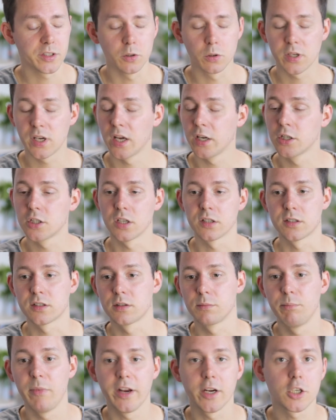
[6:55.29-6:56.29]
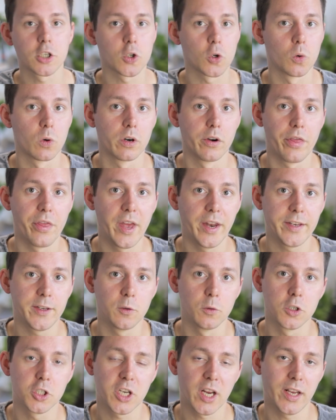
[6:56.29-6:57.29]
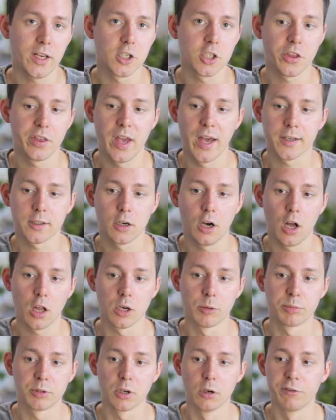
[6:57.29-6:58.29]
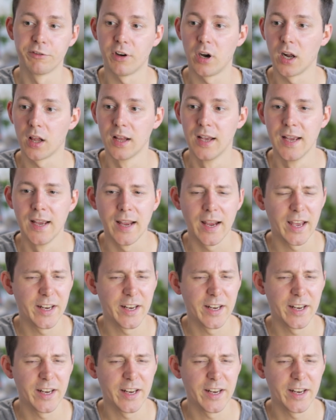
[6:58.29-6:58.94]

you can just make sure that you change that color profile.